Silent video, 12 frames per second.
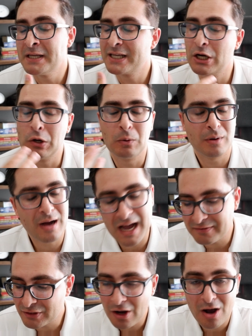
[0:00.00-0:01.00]
You know,
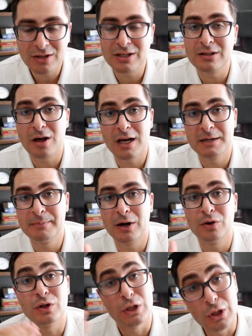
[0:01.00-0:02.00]
I've talked a lot
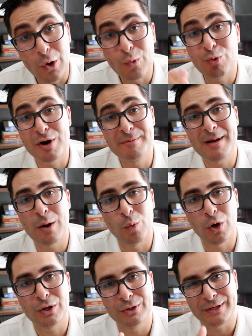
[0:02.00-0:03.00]
about lowering my
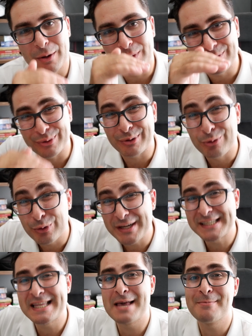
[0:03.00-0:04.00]
workload. I want to
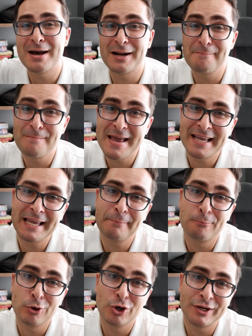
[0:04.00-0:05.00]
increase the amount I'm
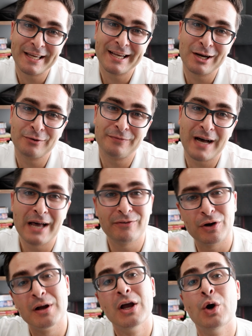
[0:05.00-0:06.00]
making per gig on
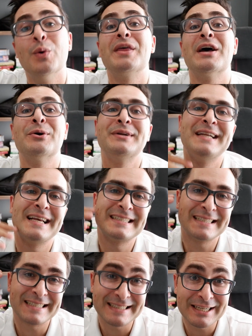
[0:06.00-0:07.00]
Fiverr without
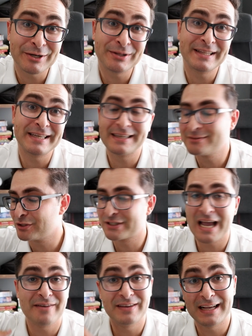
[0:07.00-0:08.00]
necessarily
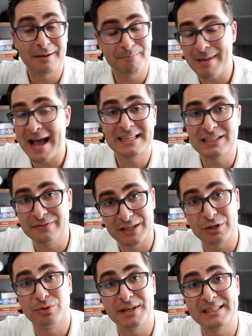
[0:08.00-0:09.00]
just having a massive
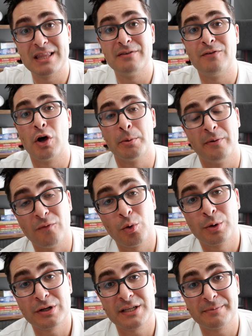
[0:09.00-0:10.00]
increase in the volume of
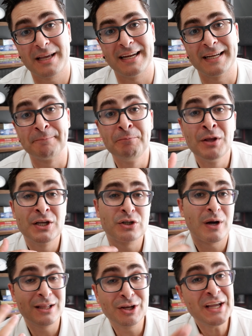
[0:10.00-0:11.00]
orders I'm getting.
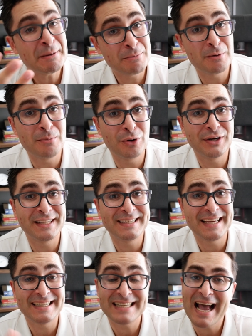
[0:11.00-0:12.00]
So I look at promoted
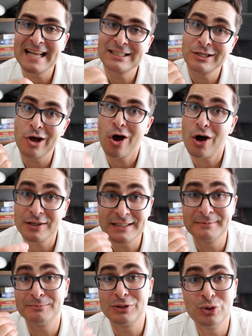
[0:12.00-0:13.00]
gigs as an
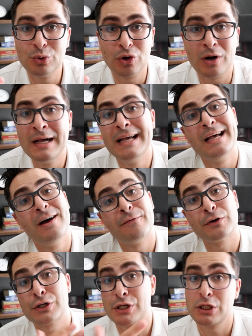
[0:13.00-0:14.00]
awesome tool
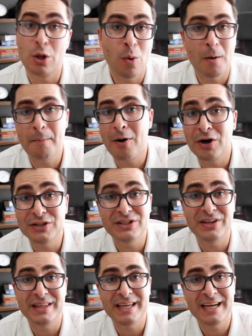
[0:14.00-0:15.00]
for slower parts
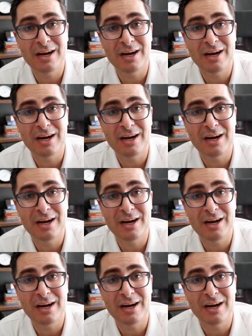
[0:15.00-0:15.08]
of the